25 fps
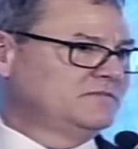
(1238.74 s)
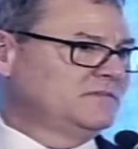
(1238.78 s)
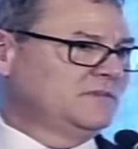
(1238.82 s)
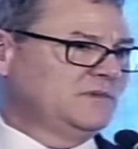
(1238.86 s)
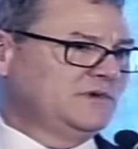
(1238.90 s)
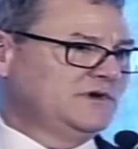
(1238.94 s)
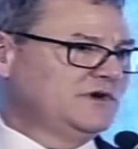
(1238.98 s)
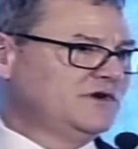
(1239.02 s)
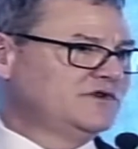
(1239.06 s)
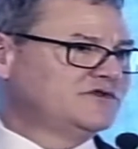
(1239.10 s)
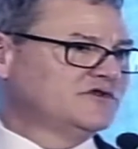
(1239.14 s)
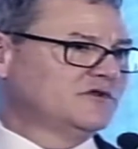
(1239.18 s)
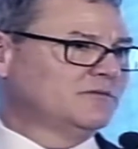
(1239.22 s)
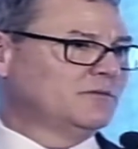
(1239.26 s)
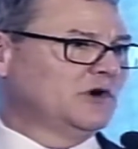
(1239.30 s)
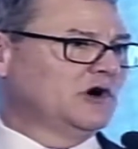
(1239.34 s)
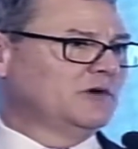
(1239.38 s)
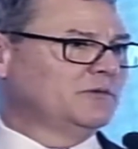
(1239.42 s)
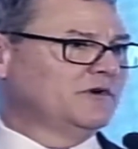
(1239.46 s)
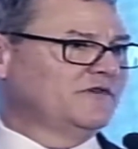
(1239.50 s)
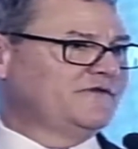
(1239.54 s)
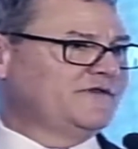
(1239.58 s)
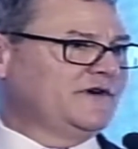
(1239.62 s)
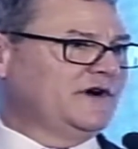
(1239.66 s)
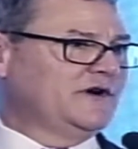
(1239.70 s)
Use your
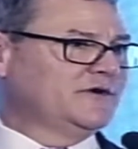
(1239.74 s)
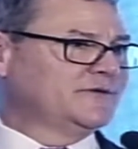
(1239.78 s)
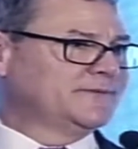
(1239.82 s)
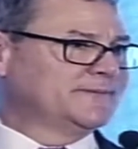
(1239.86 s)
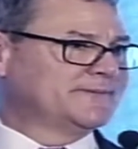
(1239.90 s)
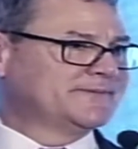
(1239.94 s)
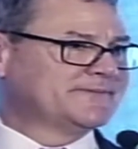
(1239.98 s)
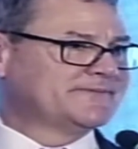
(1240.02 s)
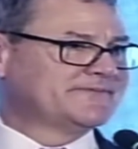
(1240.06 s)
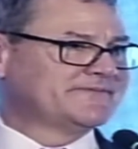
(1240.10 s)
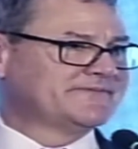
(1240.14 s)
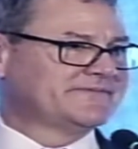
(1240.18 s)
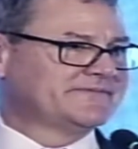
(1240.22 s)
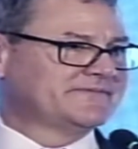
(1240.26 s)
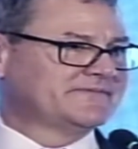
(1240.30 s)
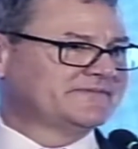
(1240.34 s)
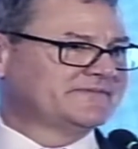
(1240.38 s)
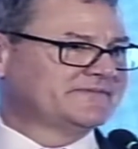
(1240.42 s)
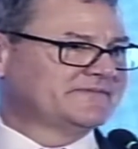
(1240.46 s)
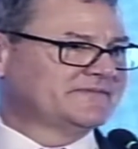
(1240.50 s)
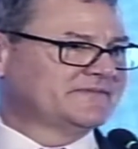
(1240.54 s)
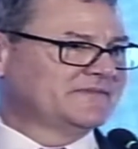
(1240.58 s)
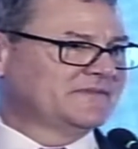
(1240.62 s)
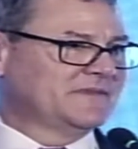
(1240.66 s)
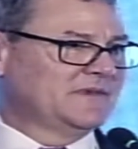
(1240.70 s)
mobile phone
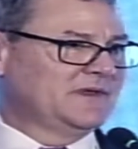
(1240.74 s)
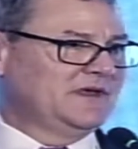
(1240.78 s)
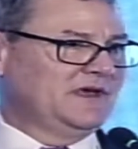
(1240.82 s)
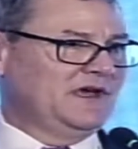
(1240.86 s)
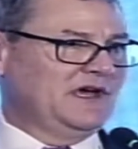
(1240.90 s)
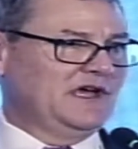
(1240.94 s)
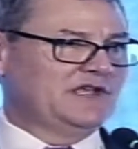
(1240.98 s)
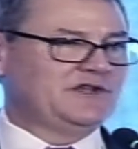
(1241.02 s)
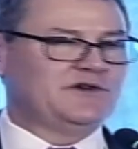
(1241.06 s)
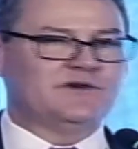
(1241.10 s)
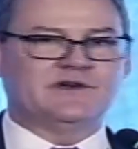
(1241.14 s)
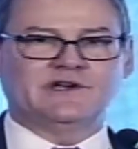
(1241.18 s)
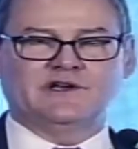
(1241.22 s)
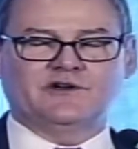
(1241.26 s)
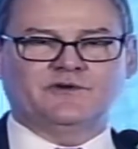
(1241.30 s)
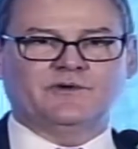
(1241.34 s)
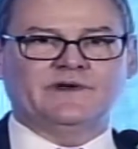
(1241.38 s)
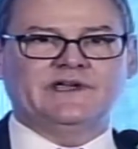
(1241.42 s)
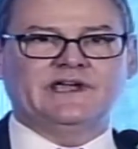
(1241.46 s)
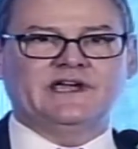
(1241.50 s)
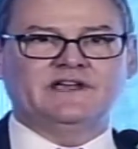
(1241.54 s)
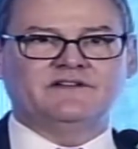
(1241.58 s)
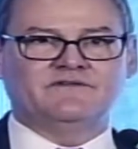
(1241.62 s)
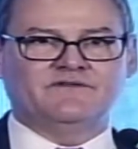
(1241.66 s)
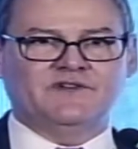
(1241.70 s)
and you can
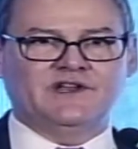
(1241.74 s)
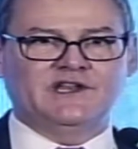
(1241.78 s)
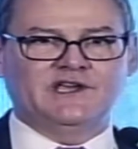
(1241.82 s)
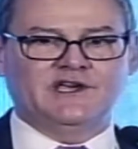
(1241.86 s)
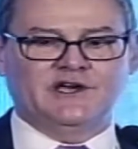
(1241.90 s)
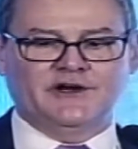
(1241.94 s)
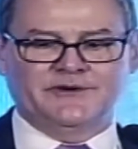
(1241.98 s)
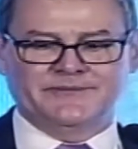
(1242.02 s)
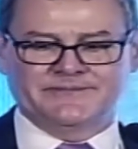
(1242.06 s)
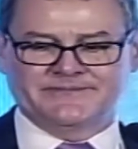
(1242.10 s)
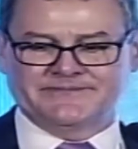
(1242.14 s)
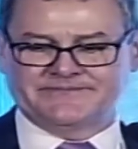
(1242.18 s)
create video.